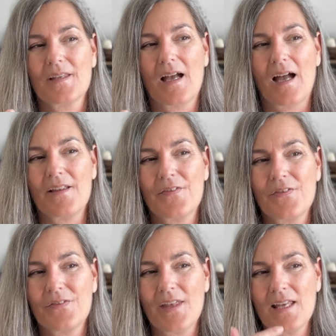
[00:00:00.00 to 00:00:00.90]
I
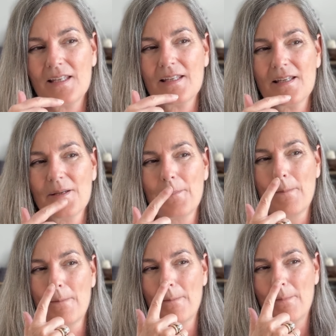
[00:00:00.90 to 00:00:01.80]
think
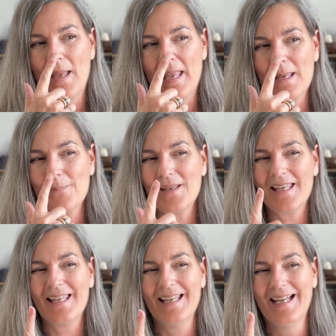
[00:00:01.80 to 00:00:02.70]

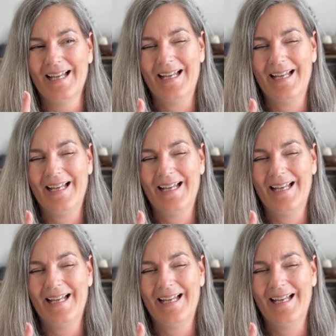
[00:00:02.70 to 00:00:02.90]
maybe,